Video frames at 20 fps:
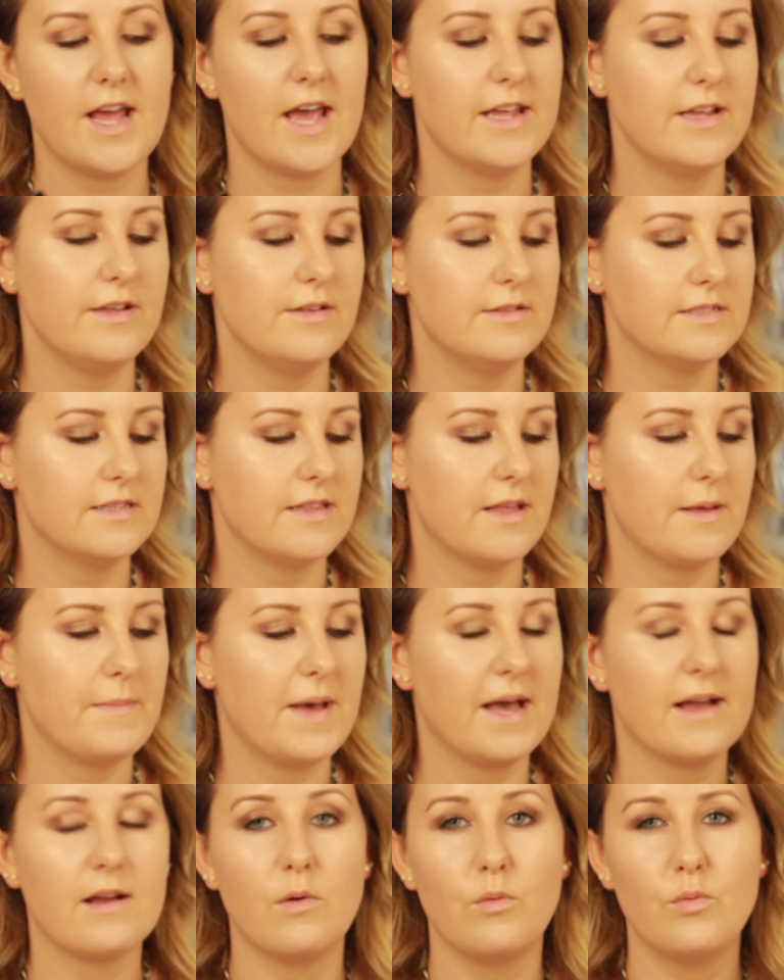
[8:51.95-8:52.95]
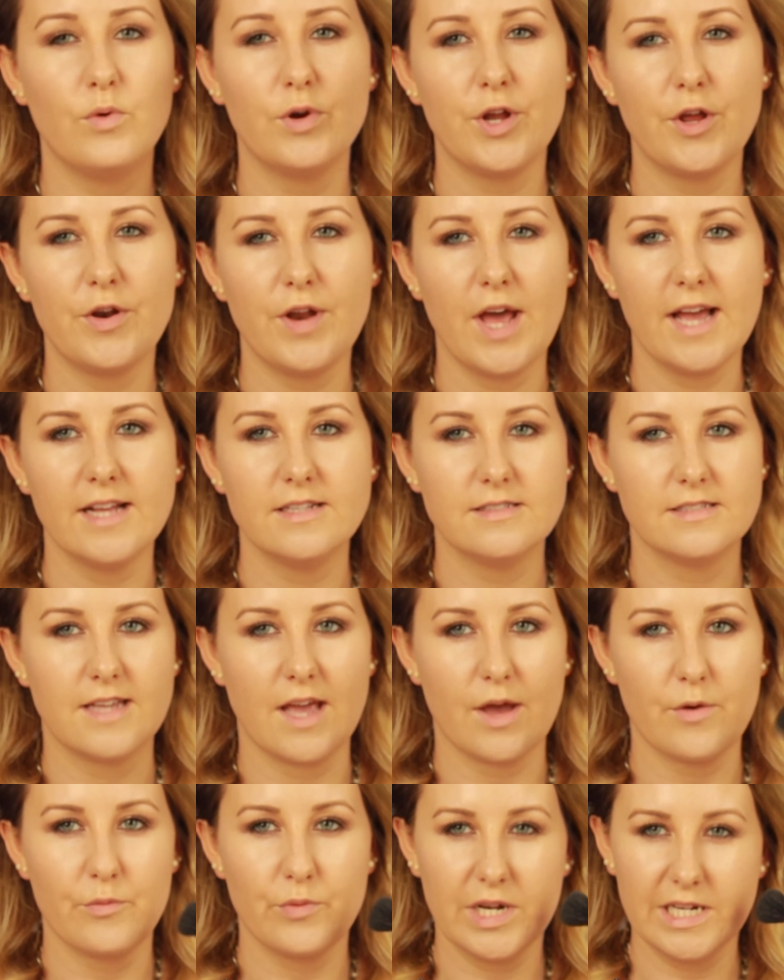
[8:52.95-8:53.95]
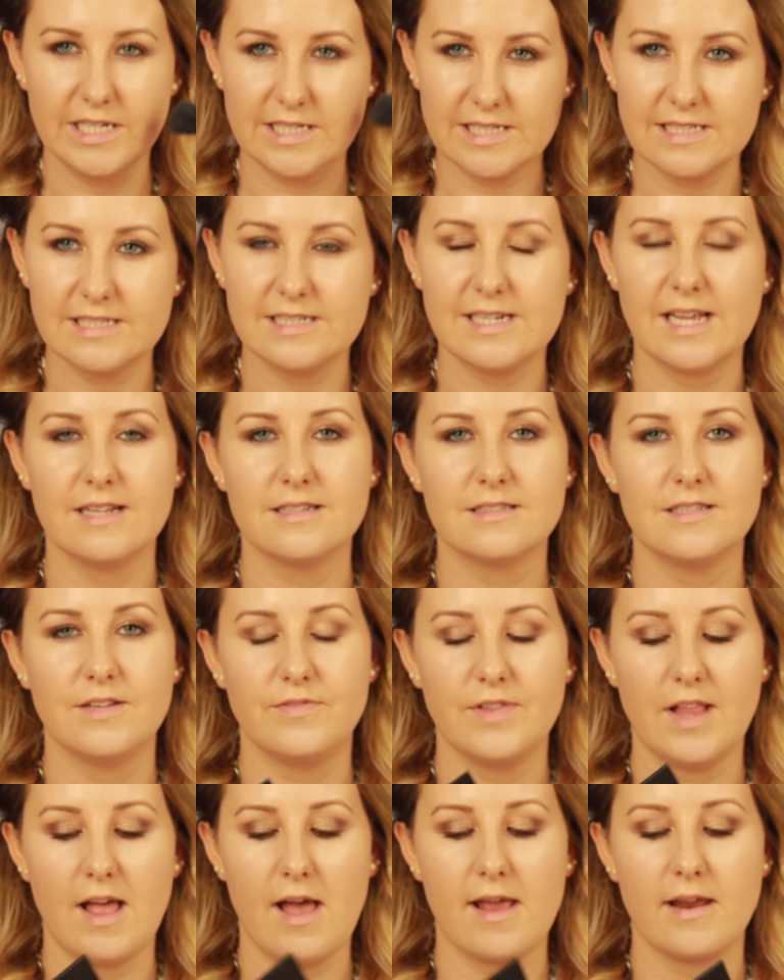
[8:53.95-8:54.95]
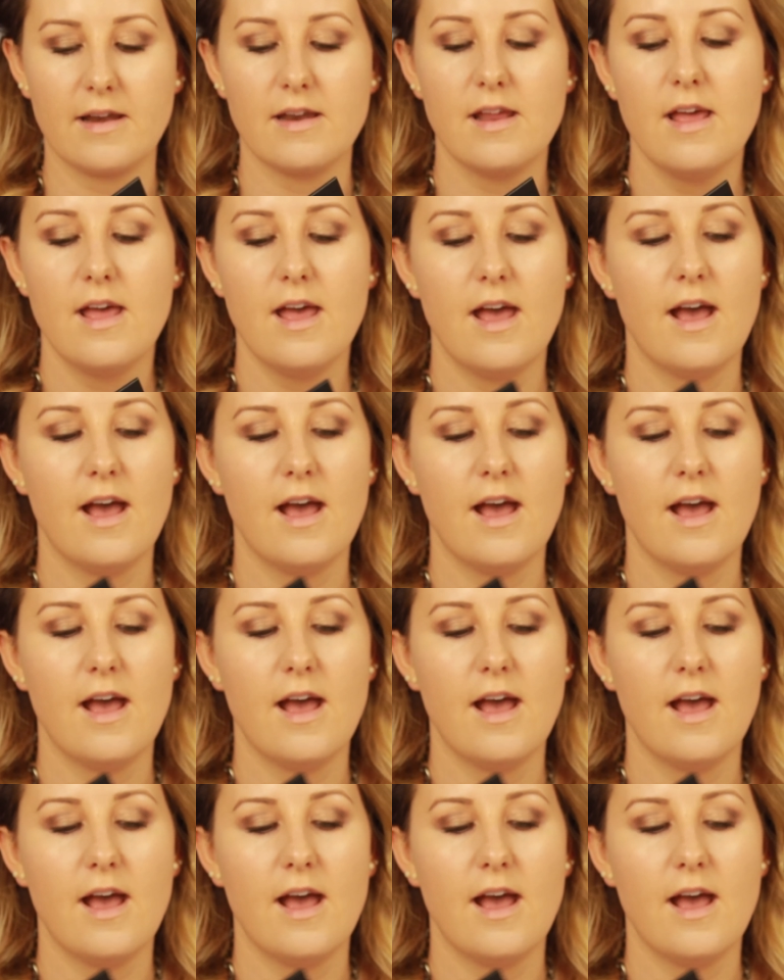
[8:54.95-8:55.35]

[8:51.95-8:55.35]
I use the MAC 109 to get a really distinctive line,